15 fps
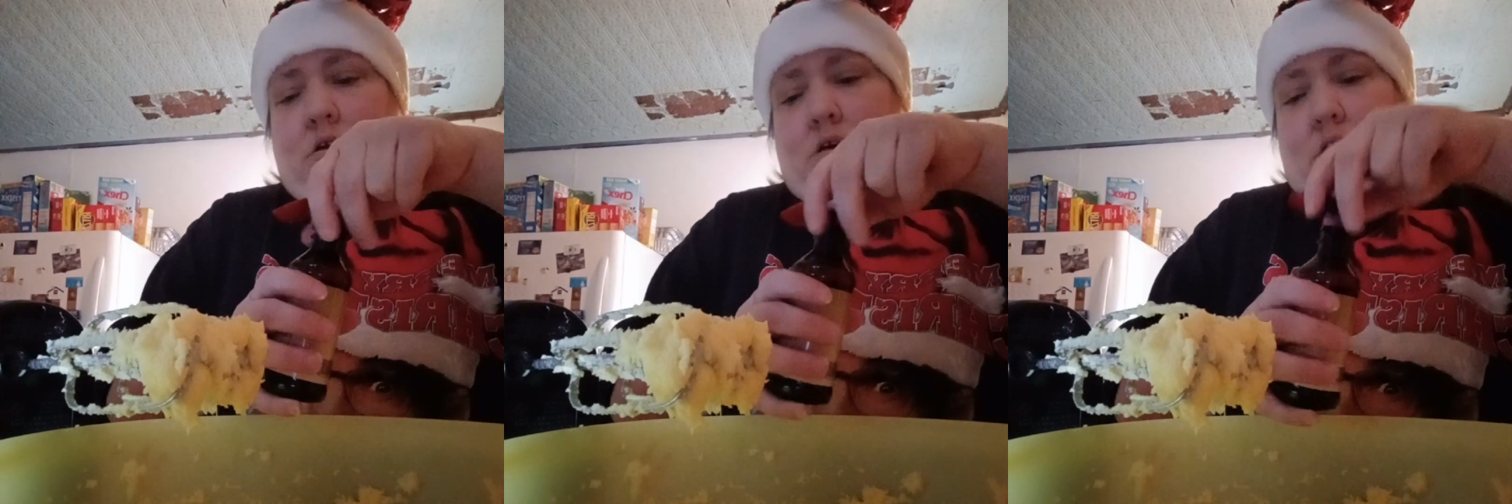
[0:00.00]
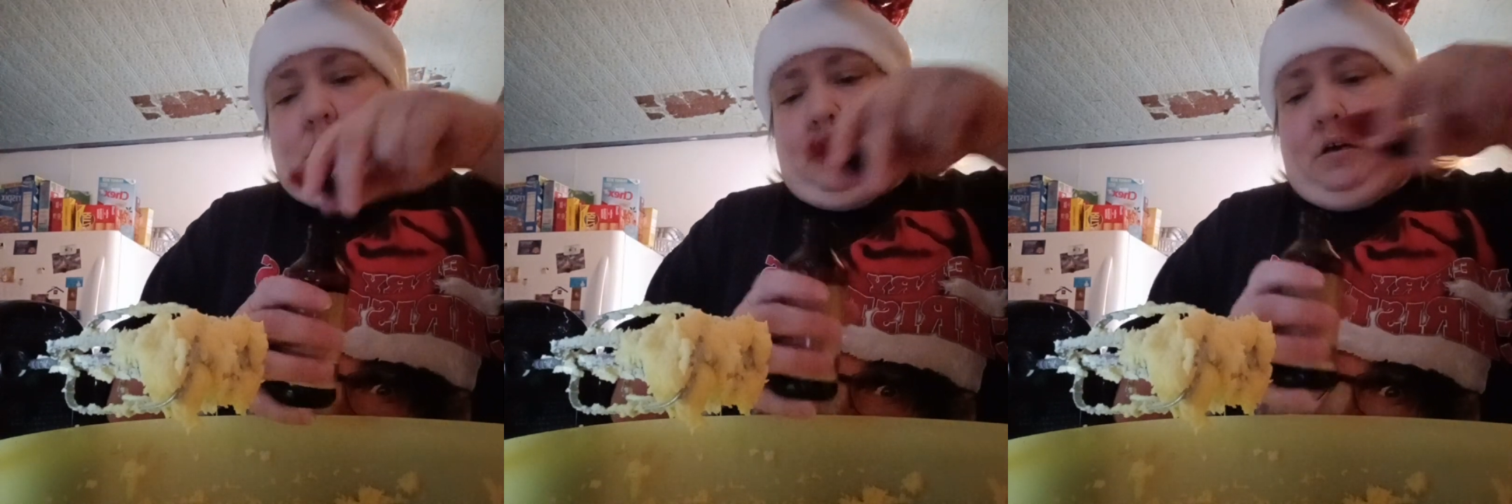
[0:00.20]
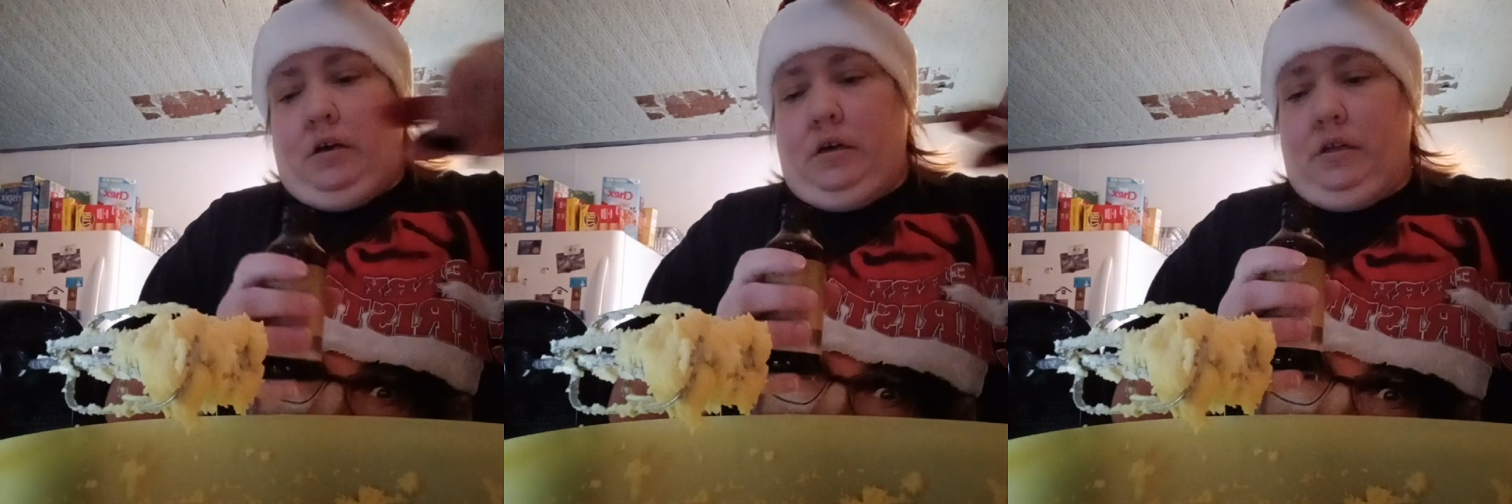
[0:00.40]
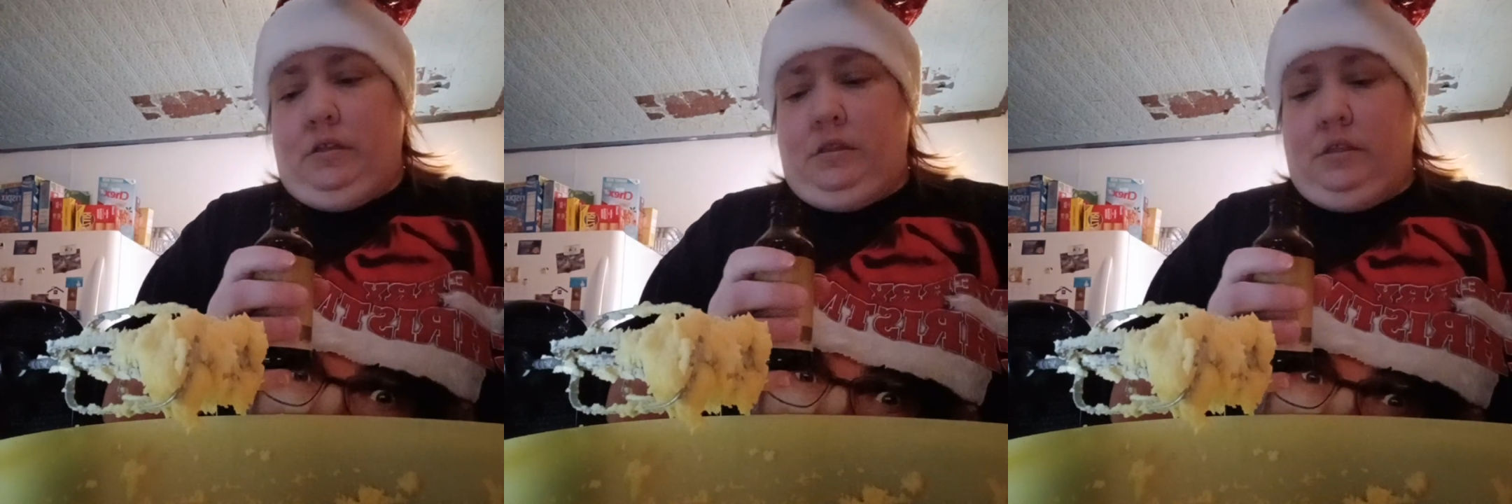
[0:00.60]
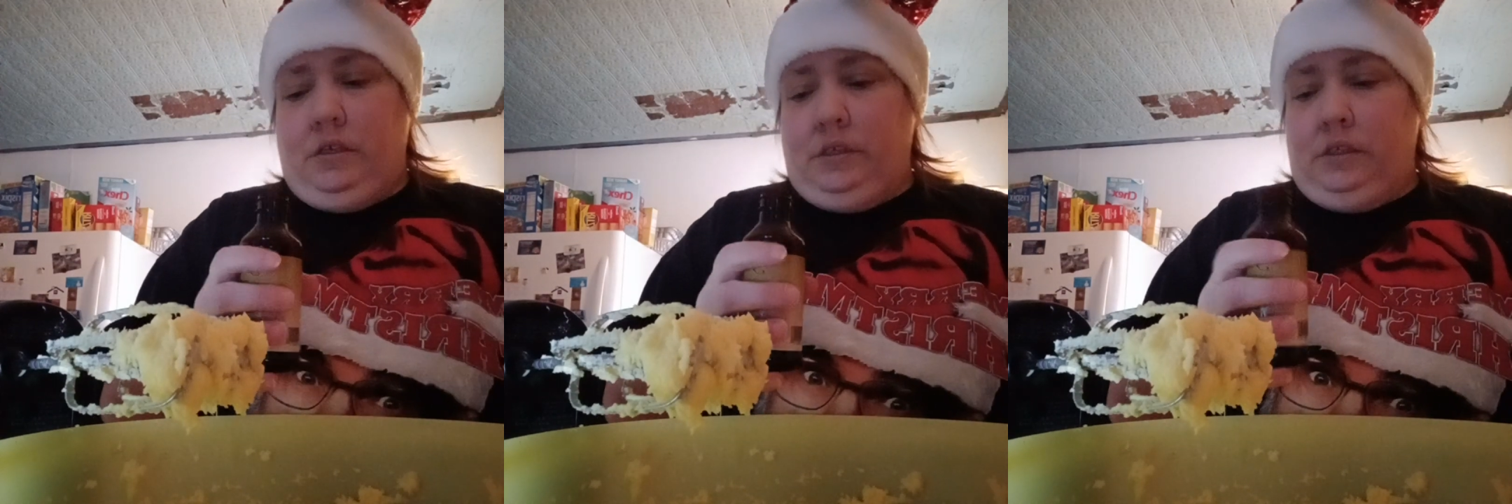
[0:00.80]

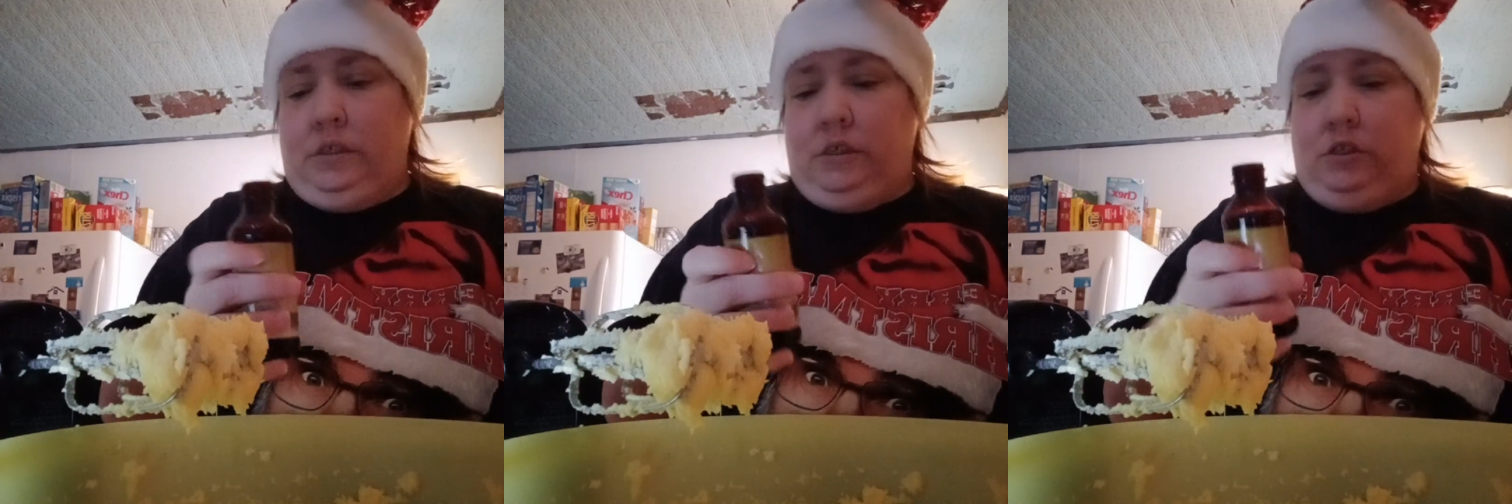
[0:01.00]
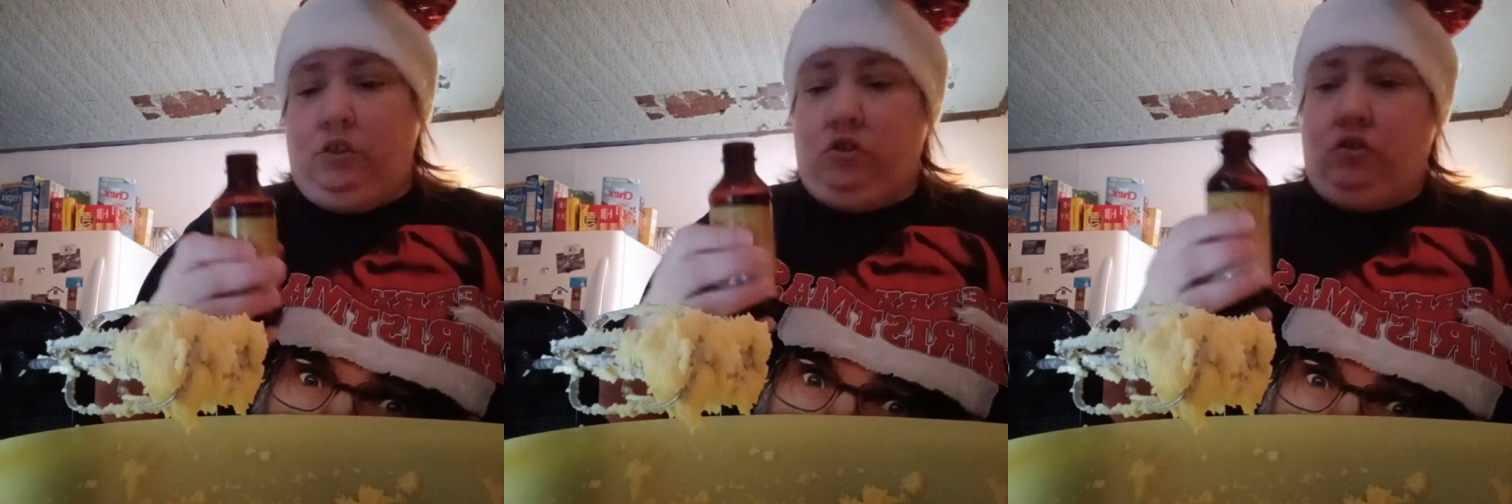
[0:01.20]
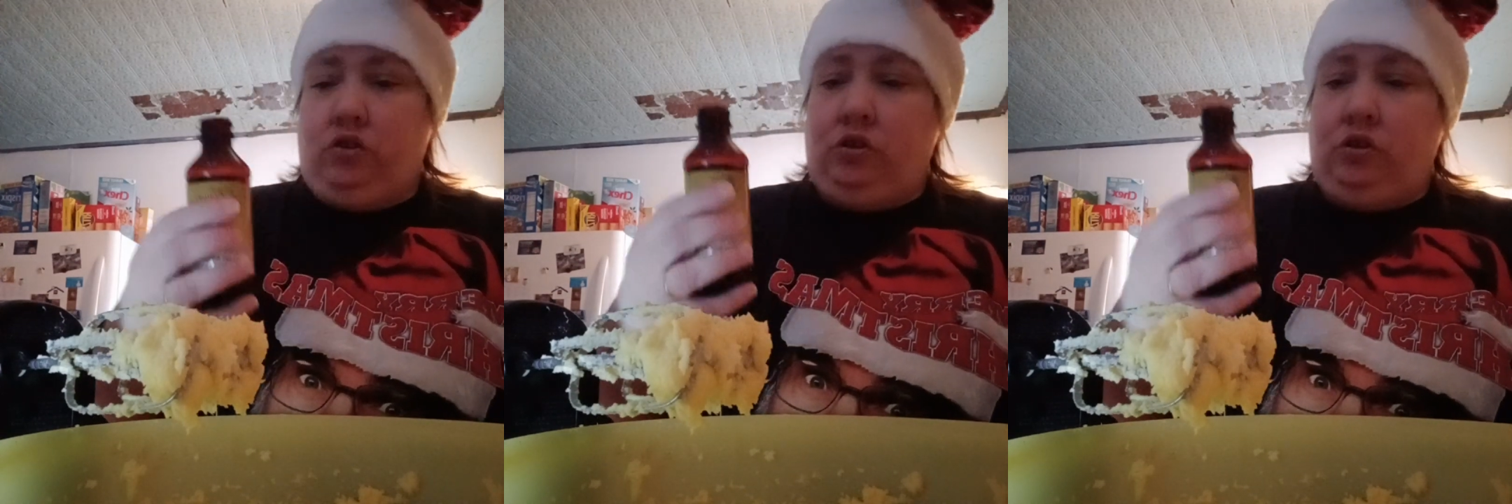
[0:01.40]
This is